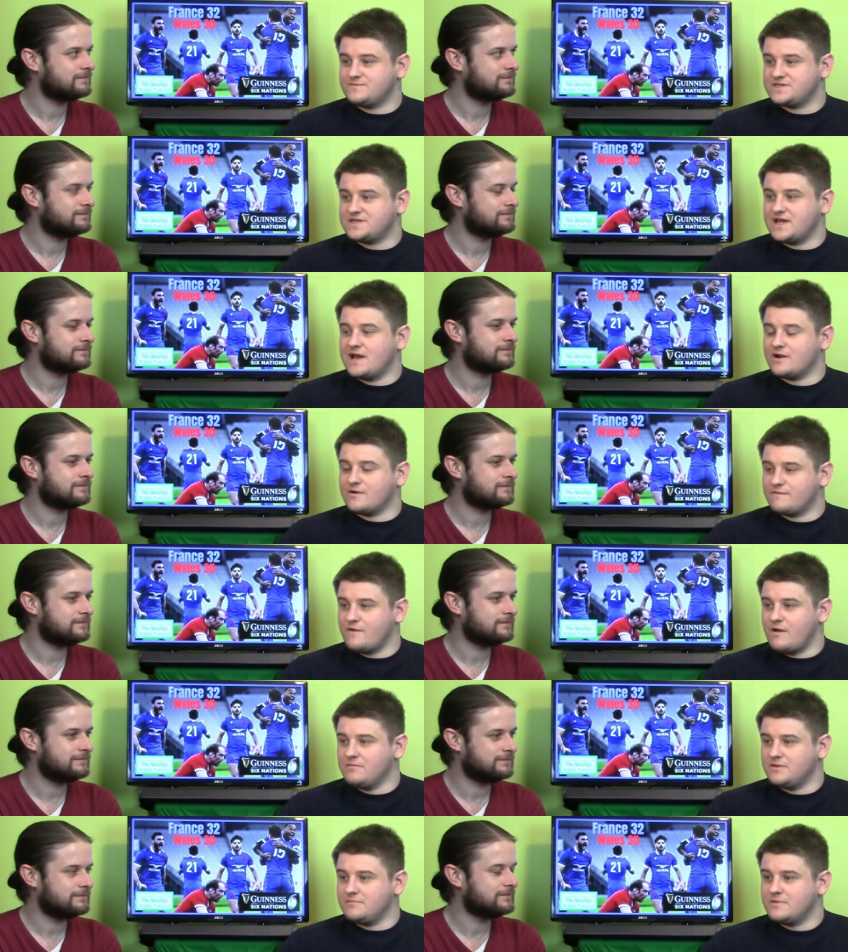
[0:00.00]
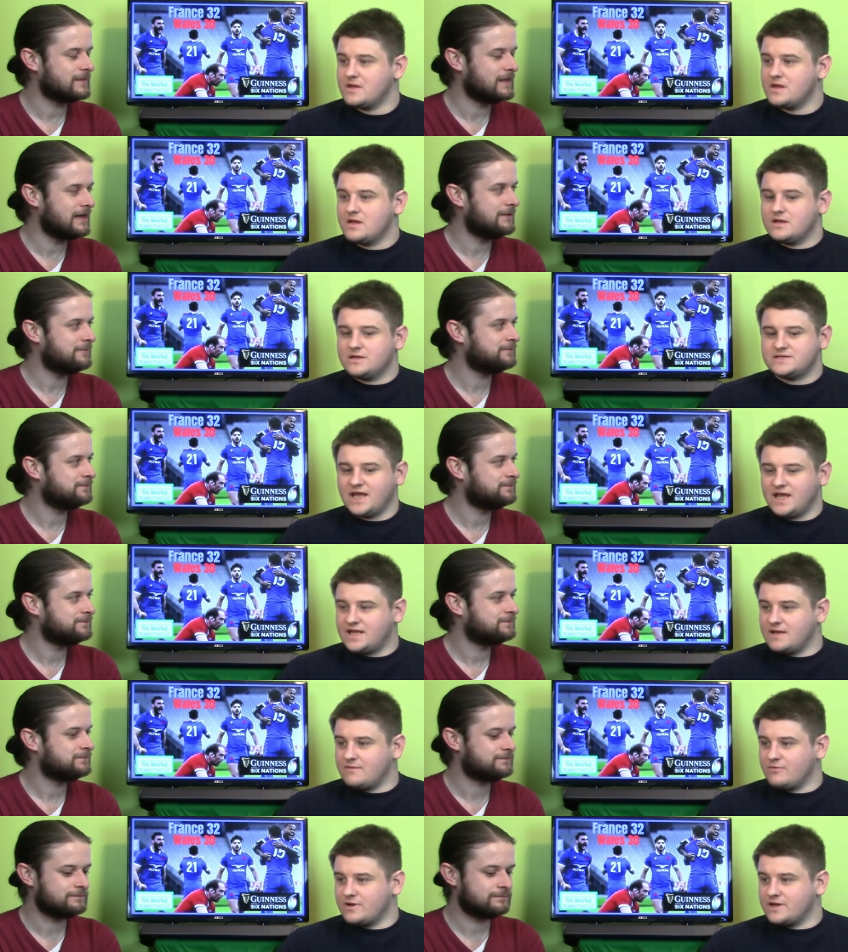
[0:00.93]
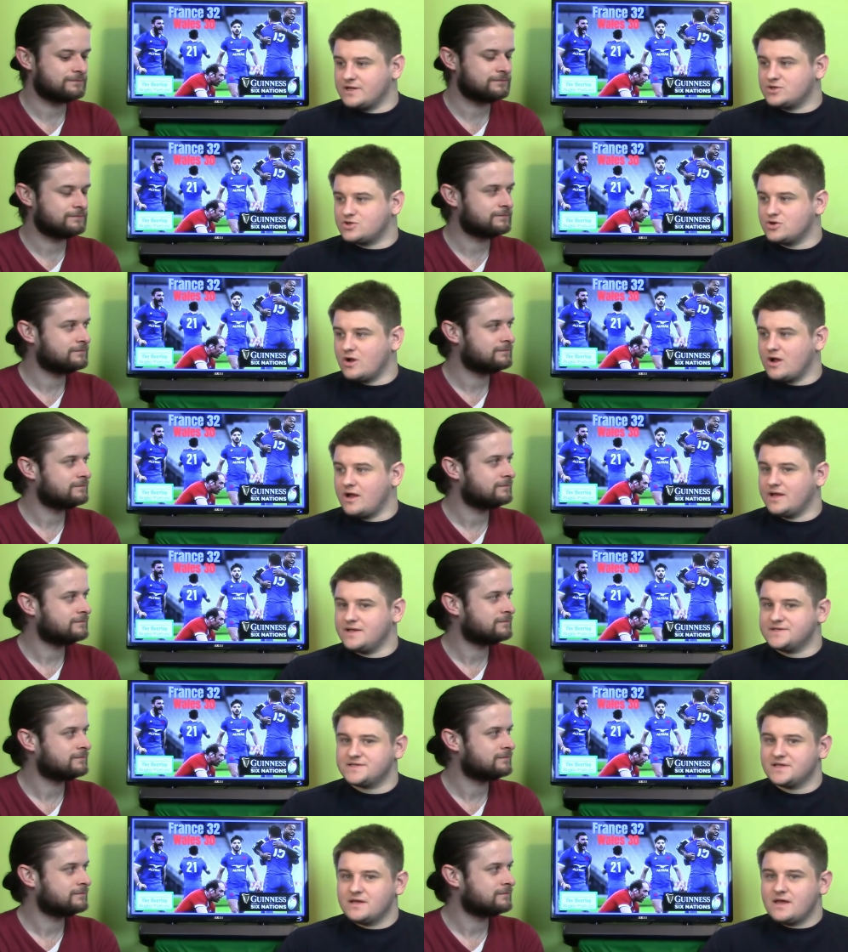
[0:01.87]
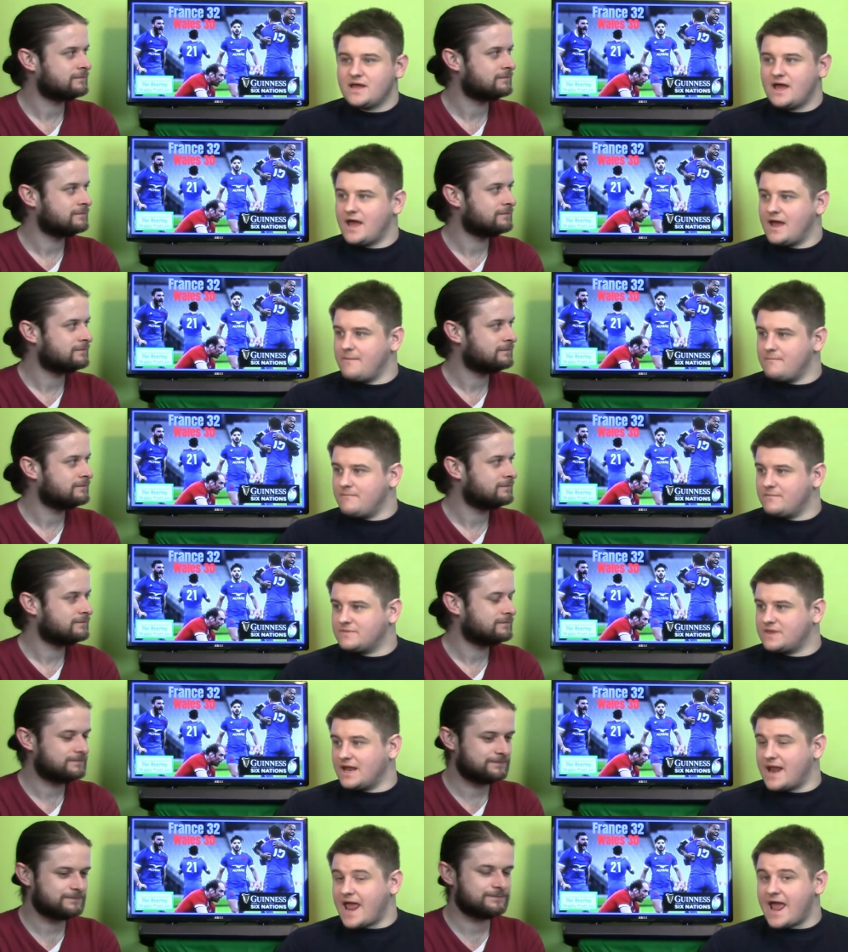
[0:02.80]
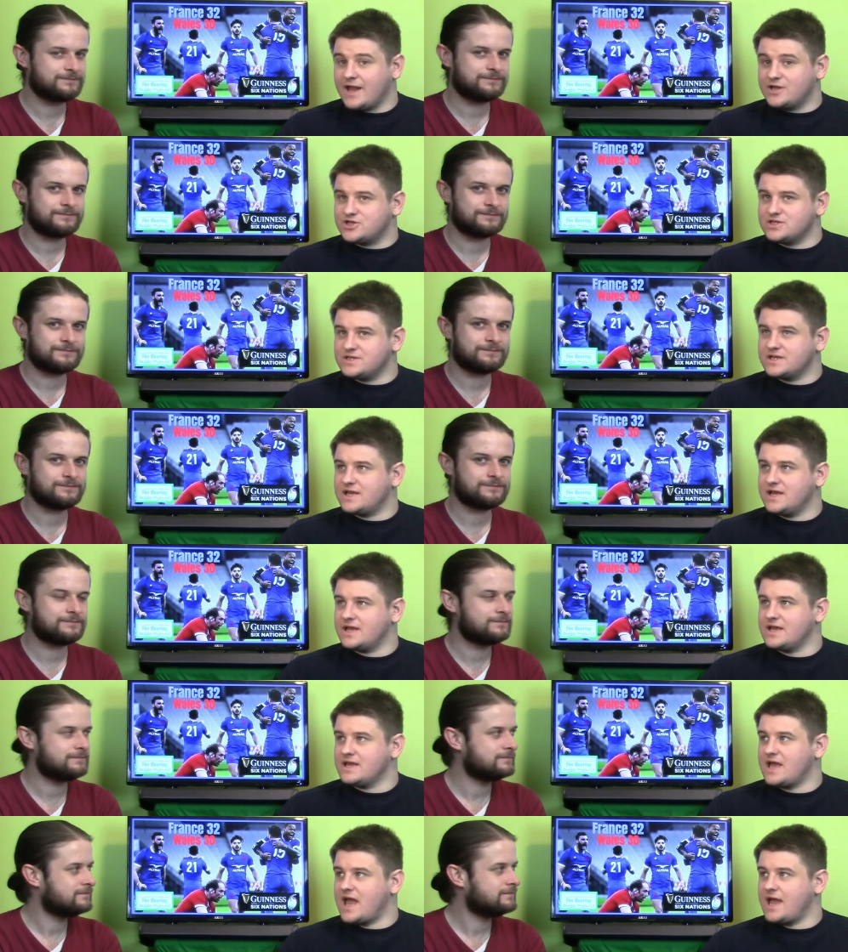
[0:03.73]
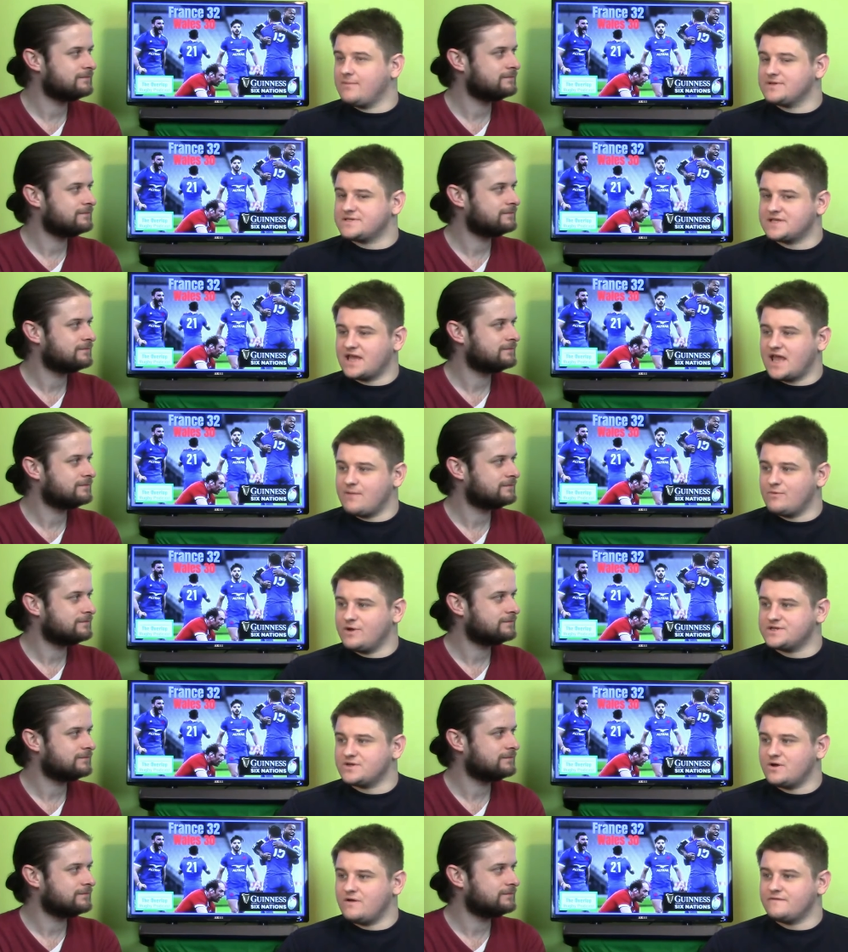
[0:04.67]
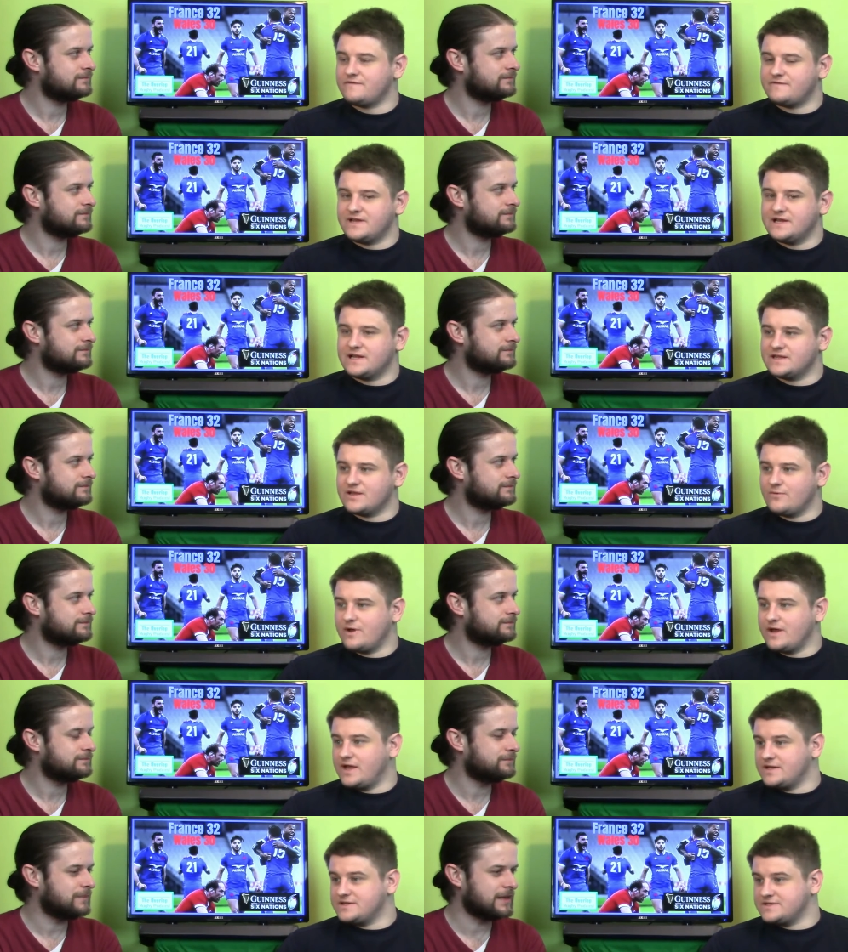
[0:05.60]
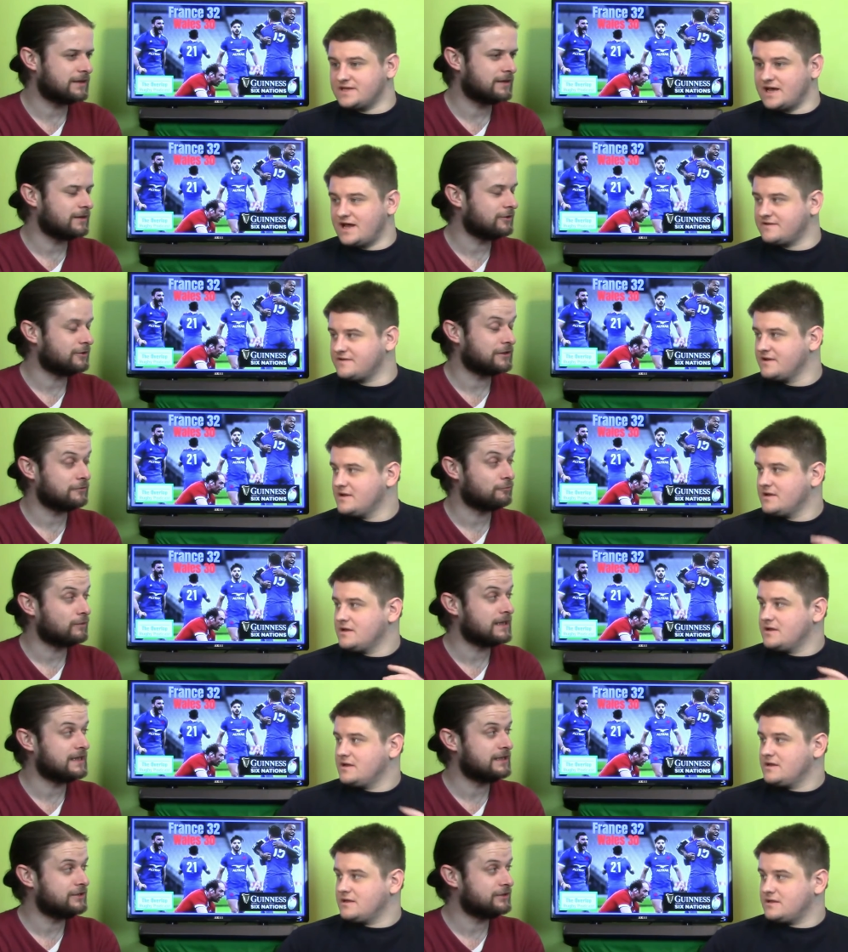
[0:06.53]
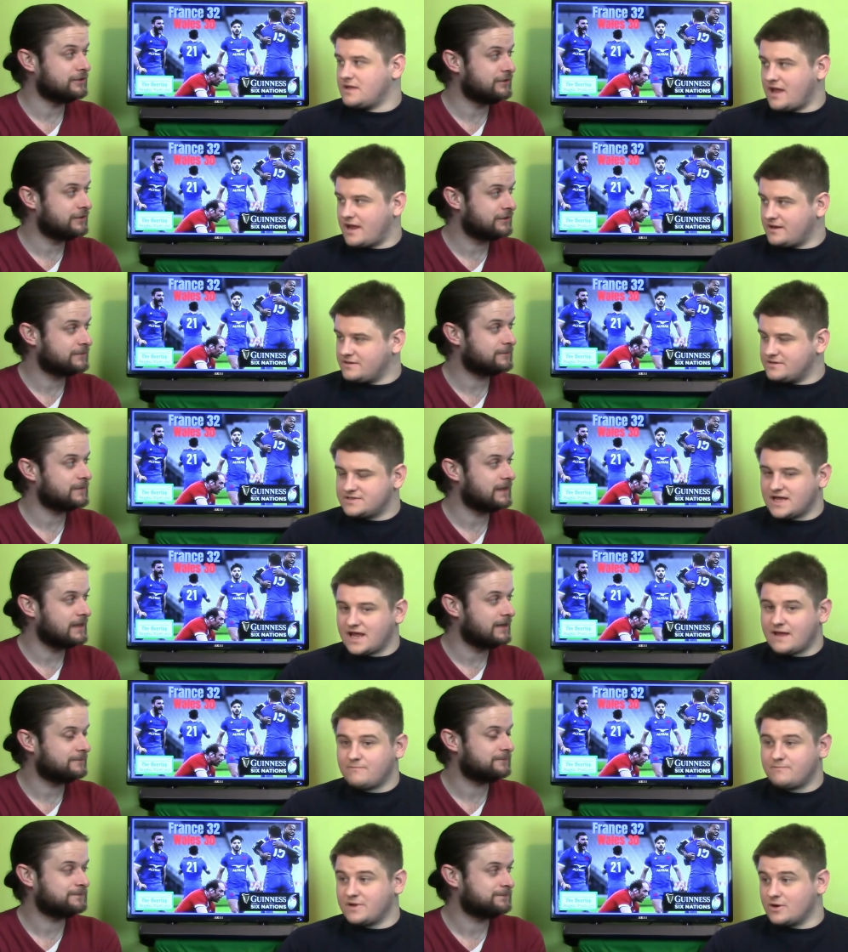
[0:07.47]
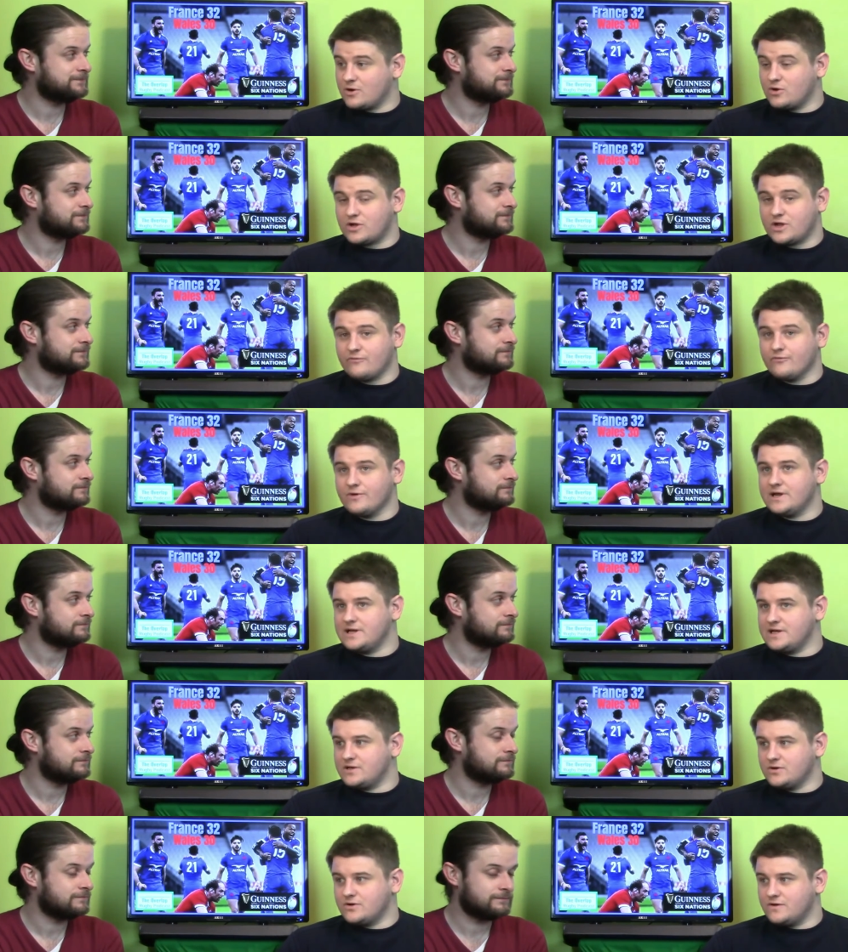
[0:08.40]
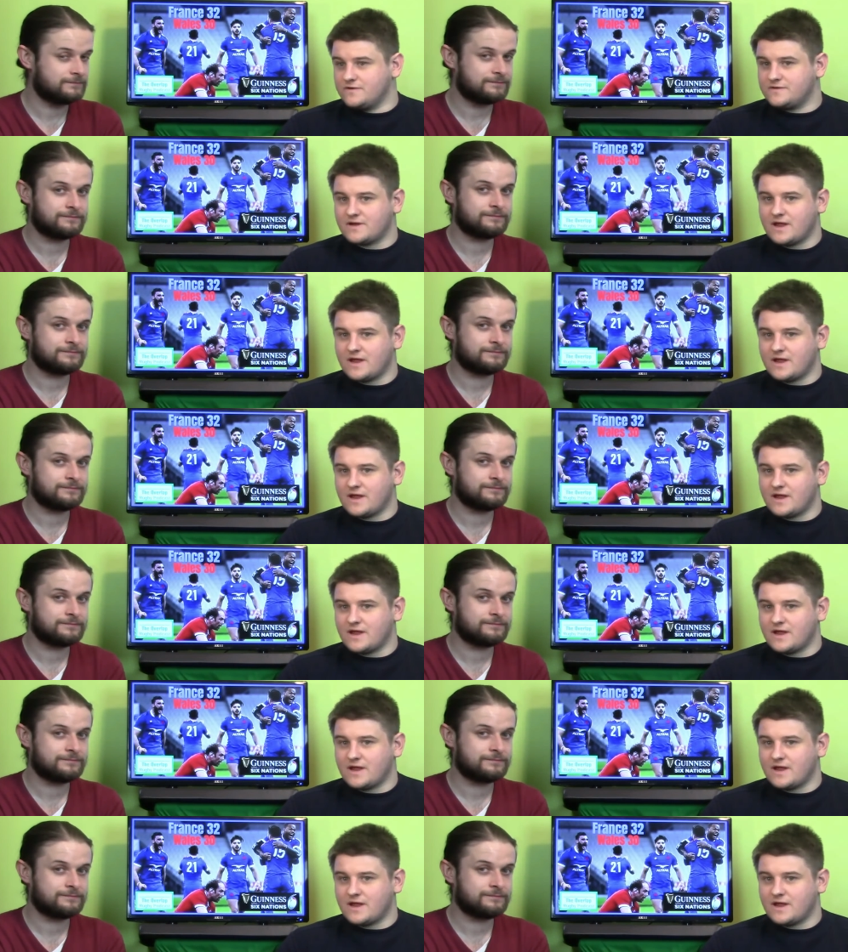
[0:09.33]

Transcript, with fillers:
Speaker 1: stellar from them. Yeah, taking brilliant tries um, then edging the kicking game as the game went on, feeling their way into Biggar that. looking really good. Yeah, t- yeah. Biggar looking really good.